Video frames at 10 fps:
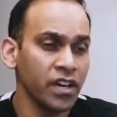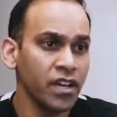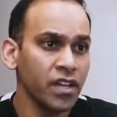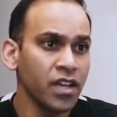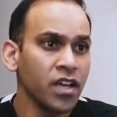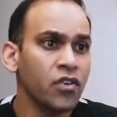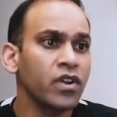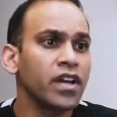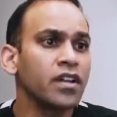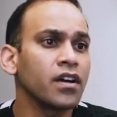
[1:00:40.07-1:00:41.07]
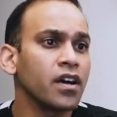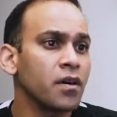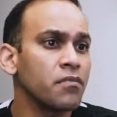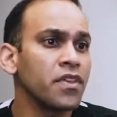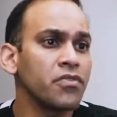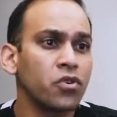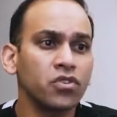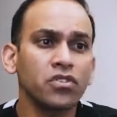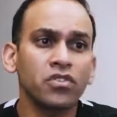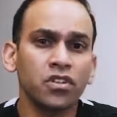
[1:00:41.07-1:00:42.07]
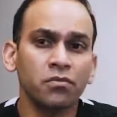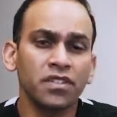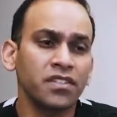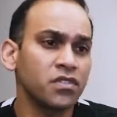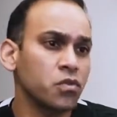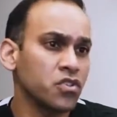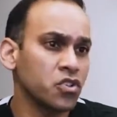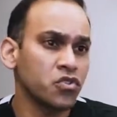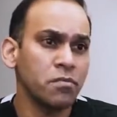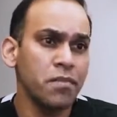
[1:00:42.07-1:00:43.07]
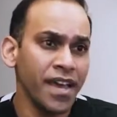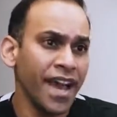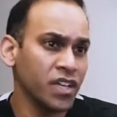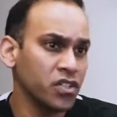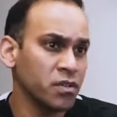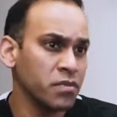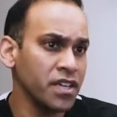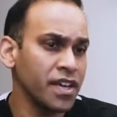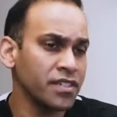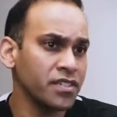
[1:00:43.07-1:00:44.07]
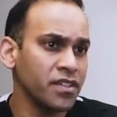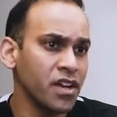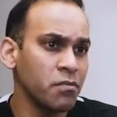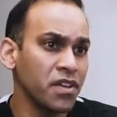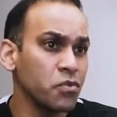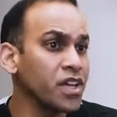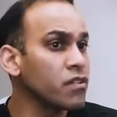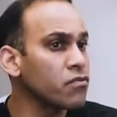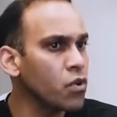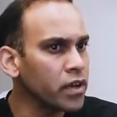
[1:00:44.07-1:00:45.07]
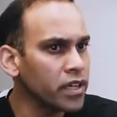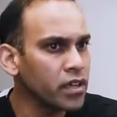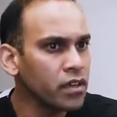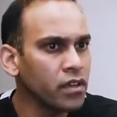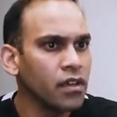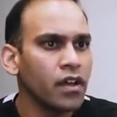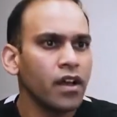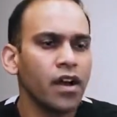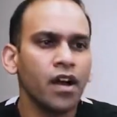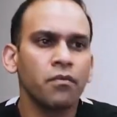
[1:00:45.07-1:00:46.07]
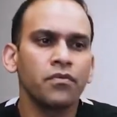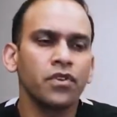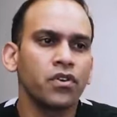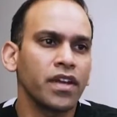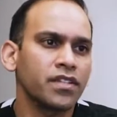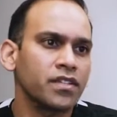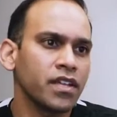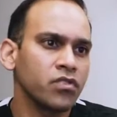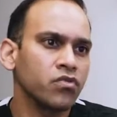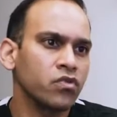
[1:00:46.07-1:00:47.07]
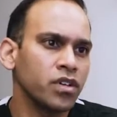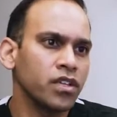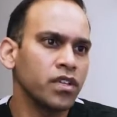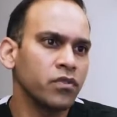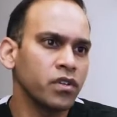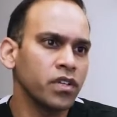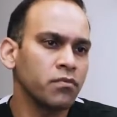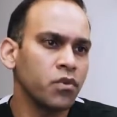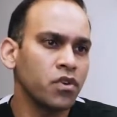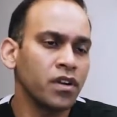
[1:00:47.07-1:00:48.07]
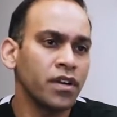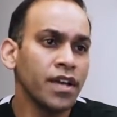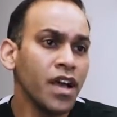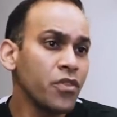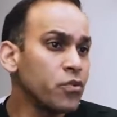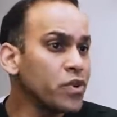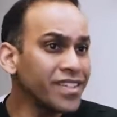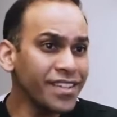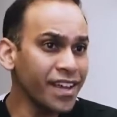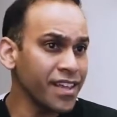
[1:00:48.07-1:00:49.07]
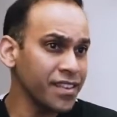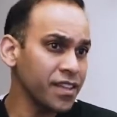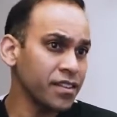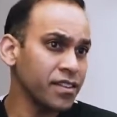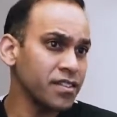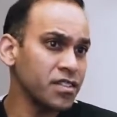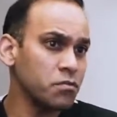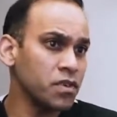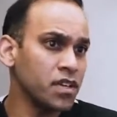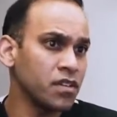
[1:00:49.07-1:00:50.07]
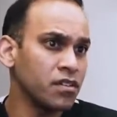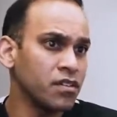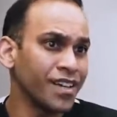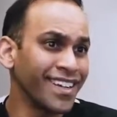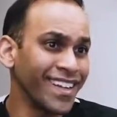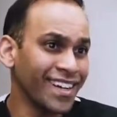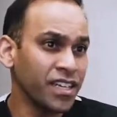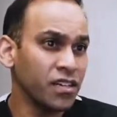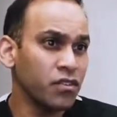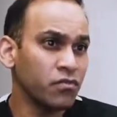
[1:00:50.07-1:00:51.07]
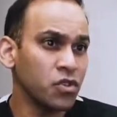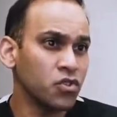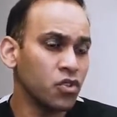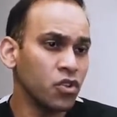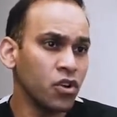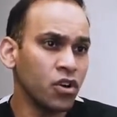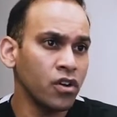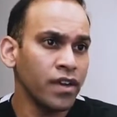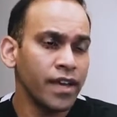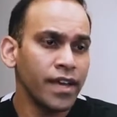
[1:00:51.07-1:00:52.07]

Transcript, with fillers: too wide, right? Then those are the circumstances where surgery may actually be necessary. But if we can avoid it, you know, that's really, really important. The reason that I think that this has been neglected for so long